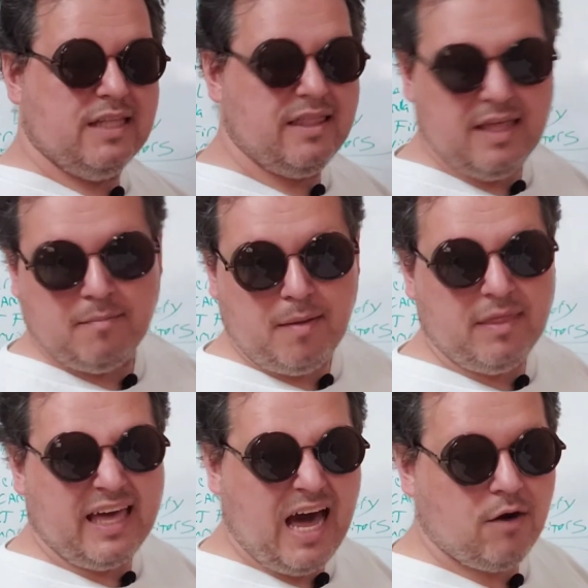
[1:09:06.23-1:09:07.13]
they think maybe
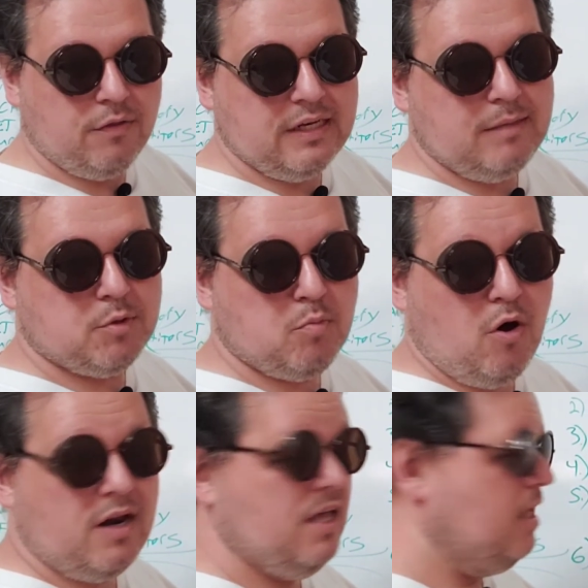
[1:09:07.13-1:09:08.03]
they got all the deep spawn.